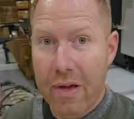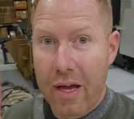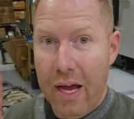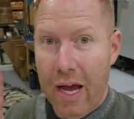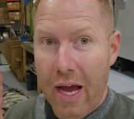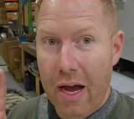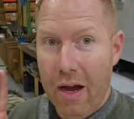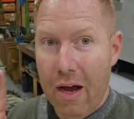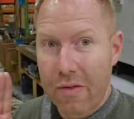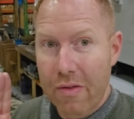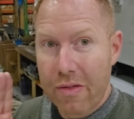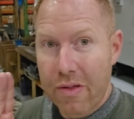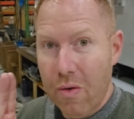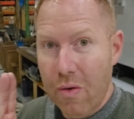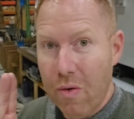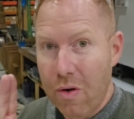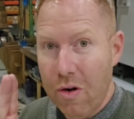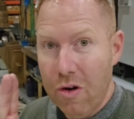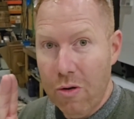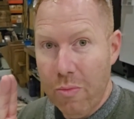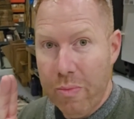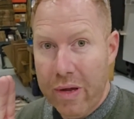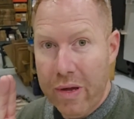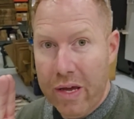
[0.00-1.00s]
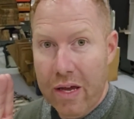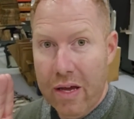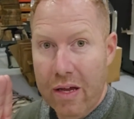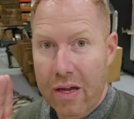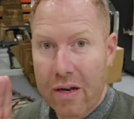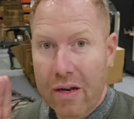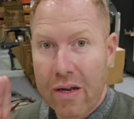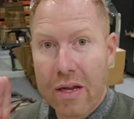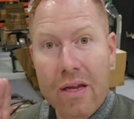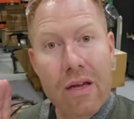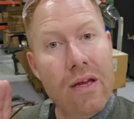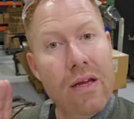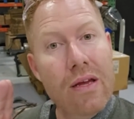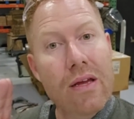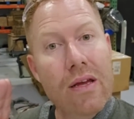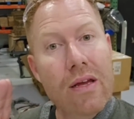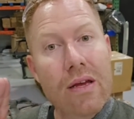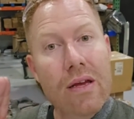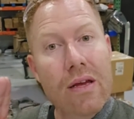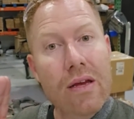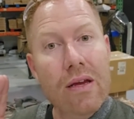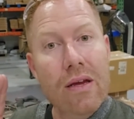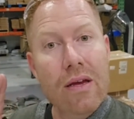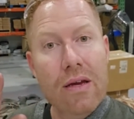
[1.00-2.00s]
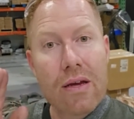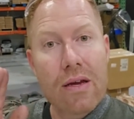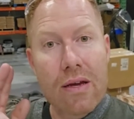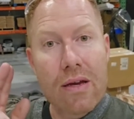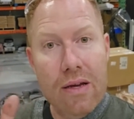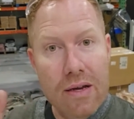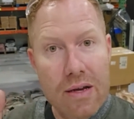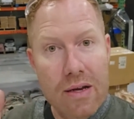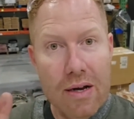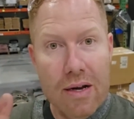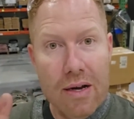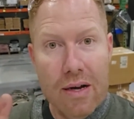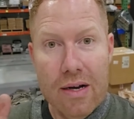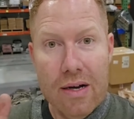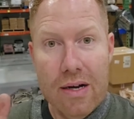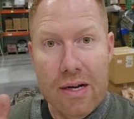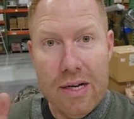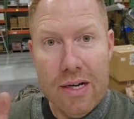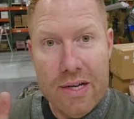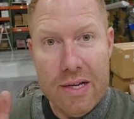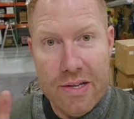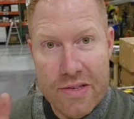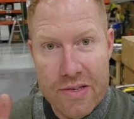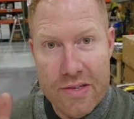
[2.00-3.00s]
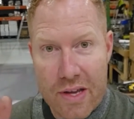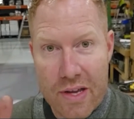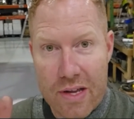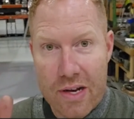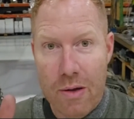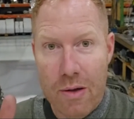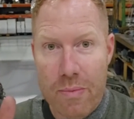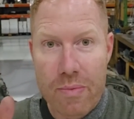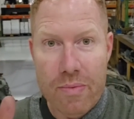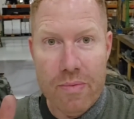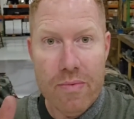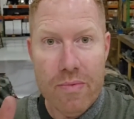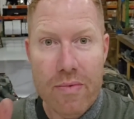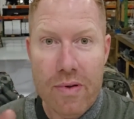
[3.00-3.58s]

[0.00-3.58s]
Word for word: How the oil pan uh, is set up